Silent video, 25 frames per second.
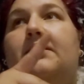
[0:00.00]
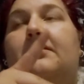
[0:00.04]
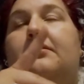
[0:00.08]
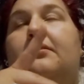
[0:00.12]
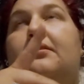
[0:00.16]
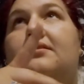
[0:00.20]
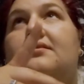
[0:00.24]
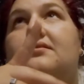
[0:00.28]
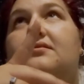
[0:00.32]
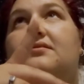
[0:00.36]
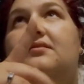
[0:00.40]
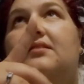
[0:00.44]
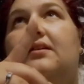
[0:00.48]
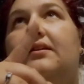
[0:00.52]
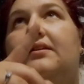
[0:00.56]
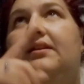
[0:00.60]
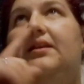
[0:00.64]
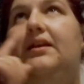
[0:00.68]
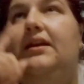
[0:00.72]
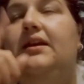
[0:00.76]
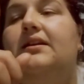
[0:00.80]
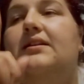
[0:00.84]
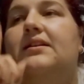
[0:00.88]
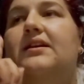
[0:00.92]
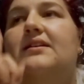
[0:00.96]
because I
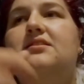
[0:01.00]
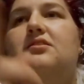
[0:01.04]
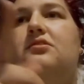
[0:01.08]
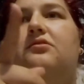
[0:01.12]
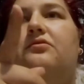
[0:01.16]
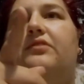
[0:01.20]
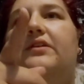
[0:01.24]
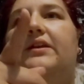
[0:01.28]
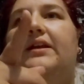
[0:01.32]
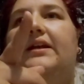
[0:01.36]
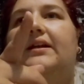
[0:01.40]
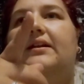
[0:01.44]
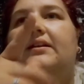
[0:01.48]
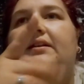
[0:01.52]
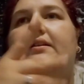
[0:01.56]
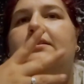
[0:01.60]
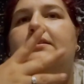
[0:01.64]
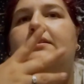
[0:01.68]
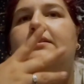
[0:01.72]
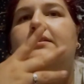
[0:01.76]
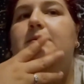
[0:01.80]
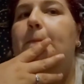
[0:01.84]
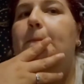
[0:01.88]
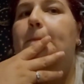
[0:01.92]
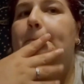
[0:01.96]
think that's over in England.
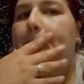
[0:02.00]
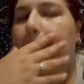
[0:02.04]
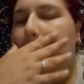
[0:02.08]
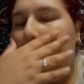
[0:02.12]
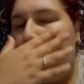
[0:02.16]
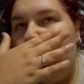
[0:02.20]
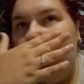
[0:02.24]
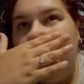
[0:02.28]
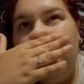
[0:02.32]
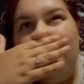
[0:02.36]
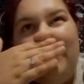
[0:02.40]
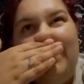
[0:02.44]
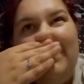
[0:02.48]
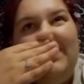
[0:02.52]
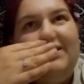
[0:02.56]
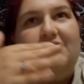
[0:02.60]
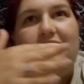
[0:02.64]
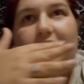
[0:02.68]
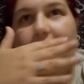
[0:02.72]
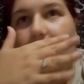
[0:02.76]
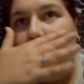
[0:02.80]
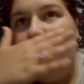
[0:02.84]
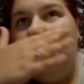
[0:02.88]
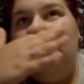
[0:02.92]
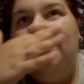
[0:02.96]
I'm pretty
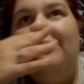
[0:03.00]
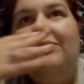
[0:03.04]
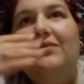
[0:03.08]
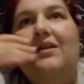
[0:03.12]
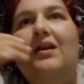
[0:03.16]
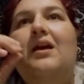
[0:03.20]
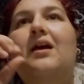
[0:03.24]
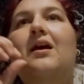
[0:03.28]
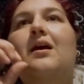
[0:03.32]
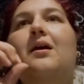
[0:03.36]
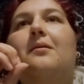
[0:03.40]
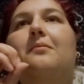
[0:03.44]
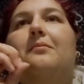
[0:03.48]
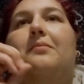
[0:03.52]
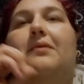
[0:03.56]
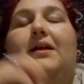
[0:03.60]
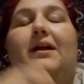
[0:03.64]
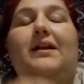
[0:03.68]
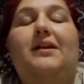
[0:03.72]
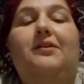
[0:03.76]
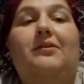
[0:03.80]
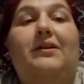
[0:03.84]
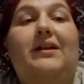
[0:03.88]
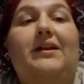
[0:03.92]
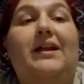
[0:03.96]
sure. But
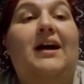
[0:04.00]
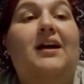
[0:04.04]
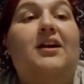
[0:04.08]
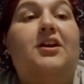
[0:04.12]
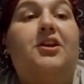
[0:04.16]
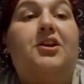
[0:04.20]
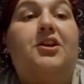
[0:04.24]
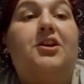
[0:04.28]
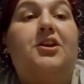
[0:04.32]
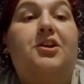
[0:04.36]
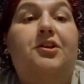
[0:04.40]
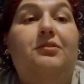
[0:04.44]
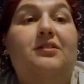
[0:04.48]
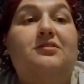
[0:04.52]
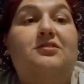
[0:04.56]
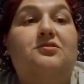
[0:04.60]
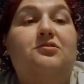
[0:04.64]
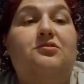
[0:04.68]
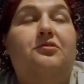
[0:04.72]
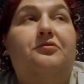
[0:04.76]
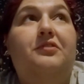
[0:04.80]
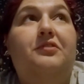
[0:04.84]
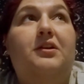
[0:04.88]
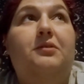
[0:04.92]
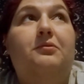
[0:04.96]
anyway, that had cute little
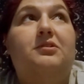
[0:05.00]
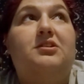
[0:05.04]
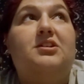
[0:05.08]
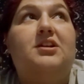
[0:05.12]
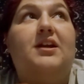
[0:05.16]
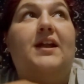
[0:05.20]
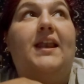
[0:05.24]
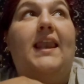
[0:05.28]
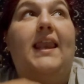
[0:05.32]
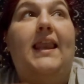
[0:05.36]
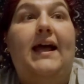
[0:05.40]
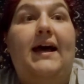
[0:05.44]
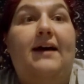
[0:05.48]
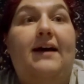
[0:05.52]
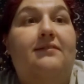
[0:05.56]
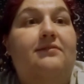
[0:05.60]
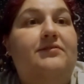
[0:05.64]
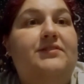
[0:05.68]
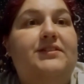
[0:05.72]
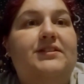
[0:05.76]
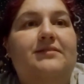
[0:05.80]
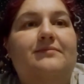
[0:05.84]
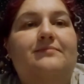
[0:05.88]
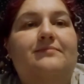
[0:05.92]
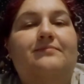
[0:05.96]
stuff in it, which I
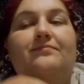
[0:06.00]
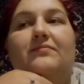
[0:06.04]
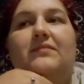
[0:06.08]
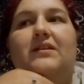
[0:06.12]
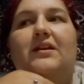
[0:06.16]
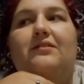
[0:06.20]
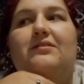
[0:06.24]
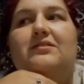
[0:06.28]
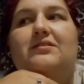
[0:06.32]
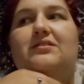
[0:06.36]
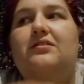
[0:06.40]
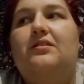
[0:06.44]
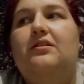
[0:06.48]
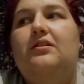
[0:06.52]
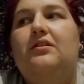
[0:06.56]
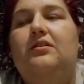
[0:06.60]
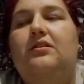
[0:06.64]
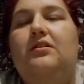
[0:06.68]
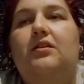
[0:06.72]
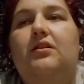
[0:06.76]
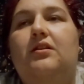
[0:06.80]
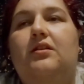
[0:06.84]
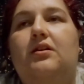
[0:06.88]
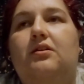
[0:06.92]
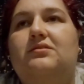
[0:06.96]
loved. There was
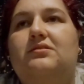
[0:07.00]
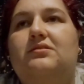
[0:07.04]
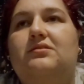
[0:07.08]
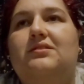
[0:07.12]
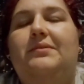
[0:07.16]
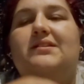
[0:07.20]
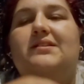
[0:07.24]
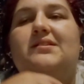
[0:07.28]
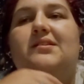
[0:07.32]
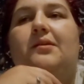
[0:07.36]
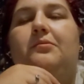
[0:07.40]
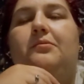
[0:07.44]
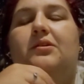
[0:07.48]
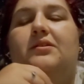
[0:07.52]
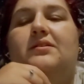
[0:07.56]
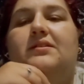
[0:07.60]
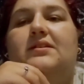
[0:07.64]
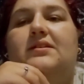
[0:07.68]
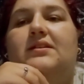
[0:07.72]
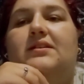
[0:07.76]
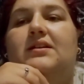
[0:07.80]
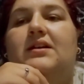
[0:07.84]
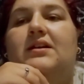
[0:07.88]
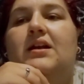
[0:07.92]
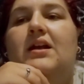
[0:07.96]
loads of little bits I
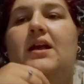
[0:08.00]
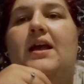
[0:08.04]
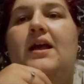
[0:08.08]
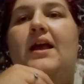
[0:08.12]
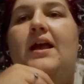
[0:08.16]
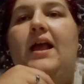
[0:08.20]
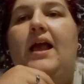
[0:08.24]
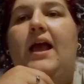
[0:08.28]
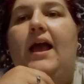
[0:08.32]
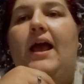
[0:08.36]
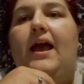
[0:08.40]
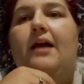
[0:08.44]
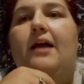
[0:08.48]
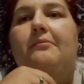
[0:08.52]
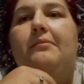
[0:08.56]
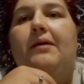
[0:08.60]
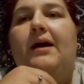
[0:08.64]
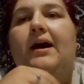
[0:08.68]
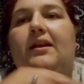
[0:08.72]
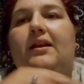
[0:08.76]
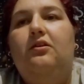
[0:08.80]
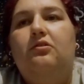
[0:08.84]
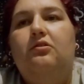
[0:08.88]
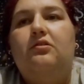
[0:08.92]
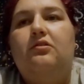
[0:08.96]
wanted.
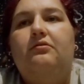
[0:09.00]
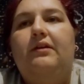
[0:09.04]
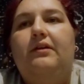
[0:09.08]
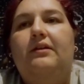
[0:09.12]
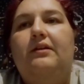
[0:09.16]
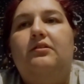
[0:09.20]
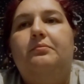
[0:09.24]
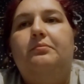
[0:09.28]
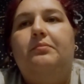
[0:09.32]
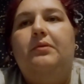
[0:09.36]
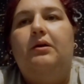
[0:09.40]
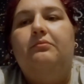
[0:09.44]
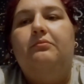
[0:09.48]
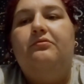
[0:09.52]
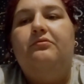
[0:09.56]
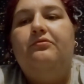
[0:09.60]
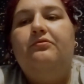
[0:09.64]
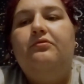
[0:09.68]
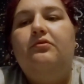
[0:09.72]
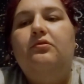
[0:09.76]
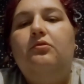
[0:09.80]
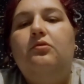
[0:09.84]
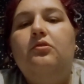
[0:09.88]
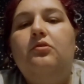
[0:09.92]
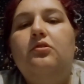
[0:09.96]
Had a look around the bottom
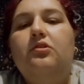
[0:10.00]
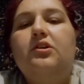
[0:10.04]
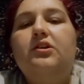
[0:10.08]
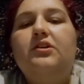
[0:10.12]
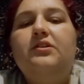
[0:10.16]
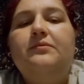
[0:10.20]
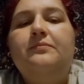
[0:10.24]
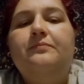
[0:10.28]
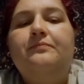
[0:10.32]
floor.